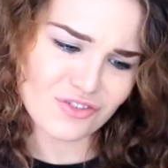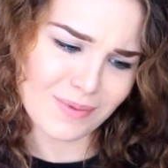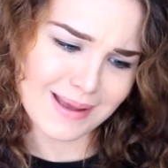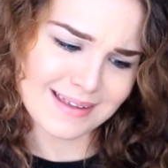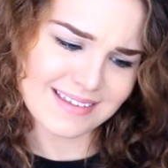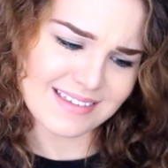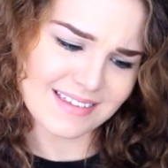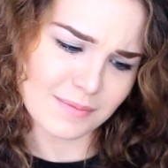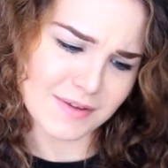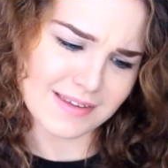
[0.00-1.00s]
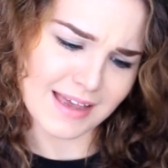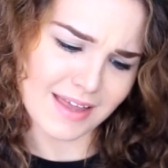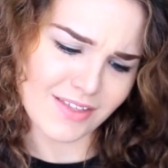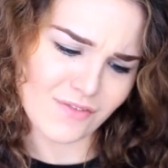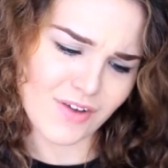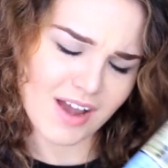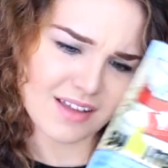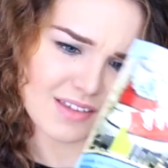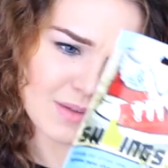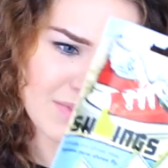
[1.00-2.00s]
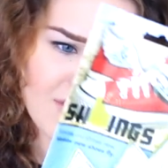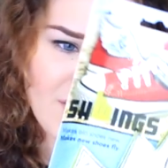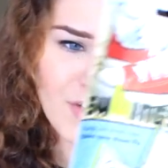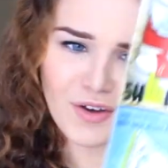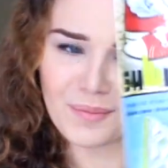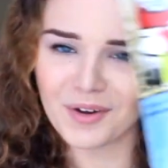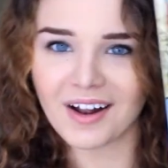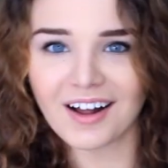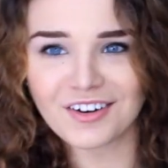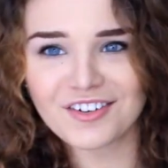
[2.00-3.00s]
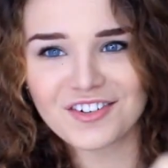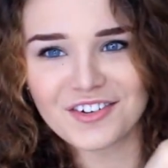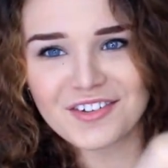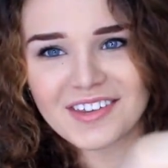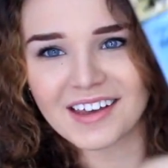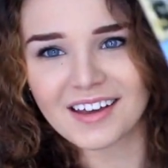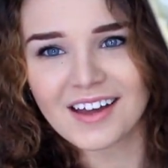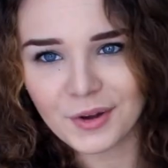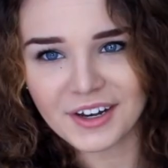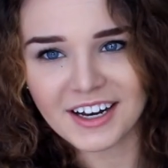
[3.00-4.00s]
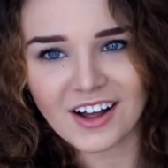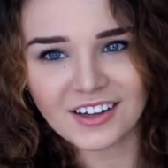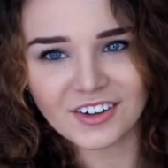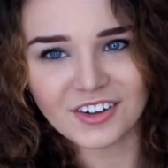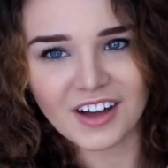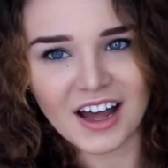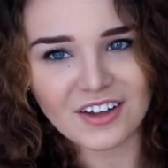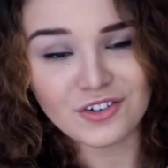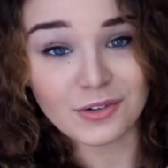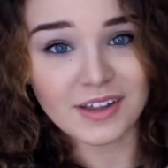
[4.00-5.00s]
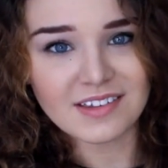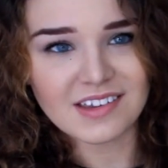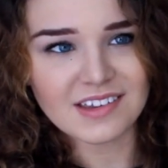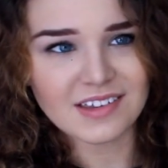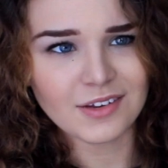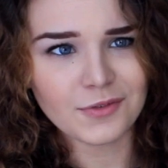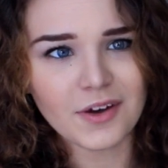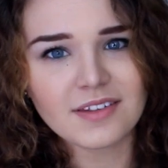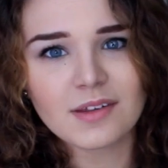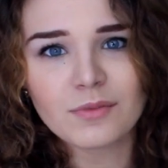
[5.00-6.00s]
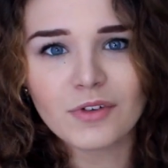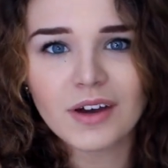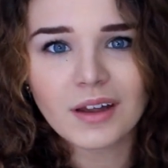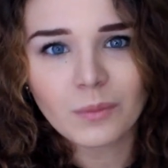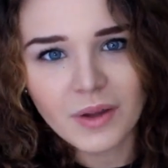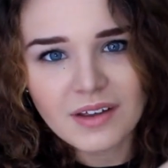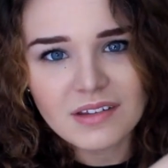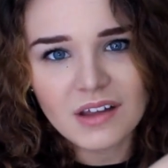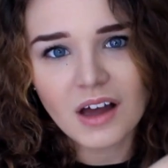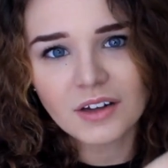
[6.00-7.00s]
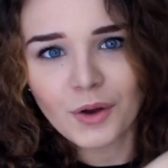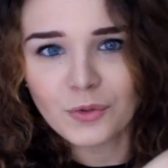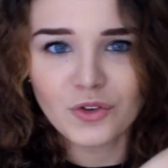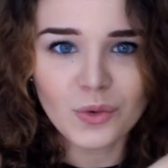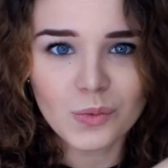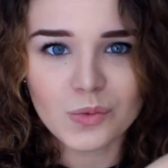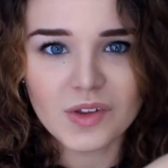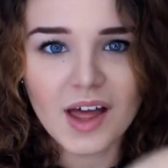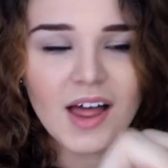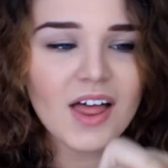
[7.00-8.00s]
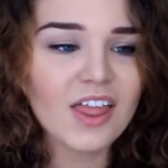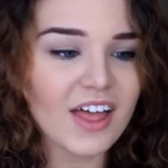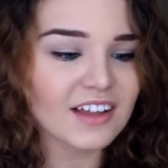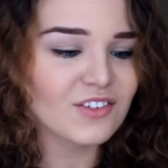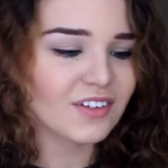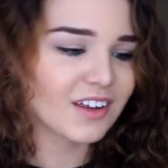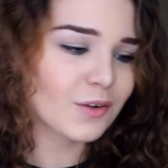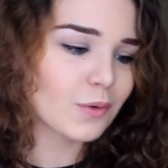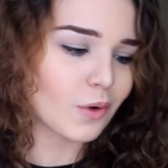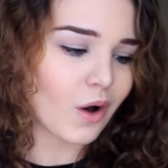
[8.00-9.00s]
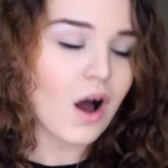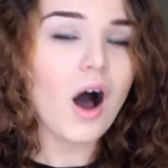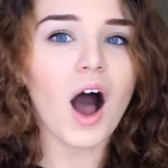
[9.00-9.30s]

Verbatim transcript: Shwings? Am I saying that right? Some stuff you can put on your shoes. Like put it on your uh, shoelaces and you've got some freaking wings on your shoes. That's really cool.